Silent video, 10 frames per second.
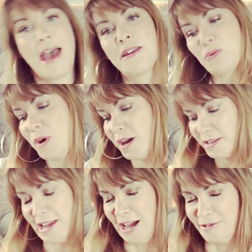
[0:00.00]
and
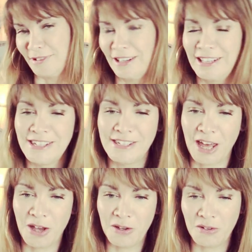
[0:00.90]
work down. So
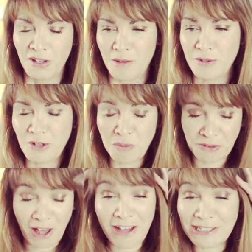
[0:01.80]
I'm
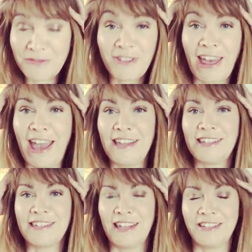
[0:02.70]
starting with the head
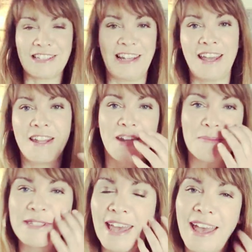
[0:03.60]
essentially.
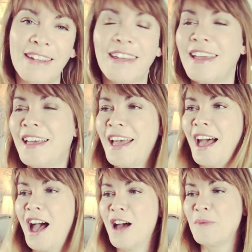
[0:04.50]
Number 10,
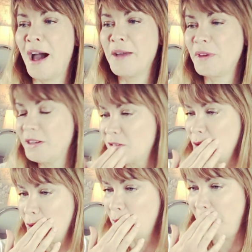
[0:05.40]
I'm going to
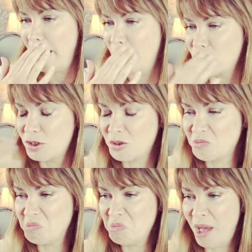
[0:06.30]
talk about
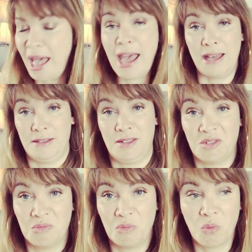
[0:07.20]

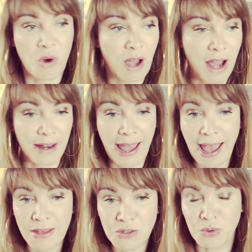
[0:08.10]
hats. What kind of
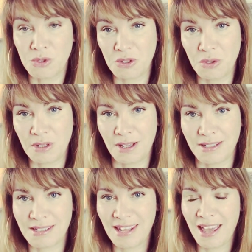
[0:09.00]
hats will suit
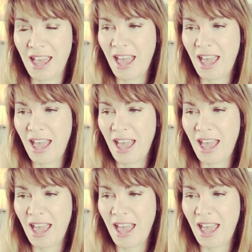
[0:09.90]
us?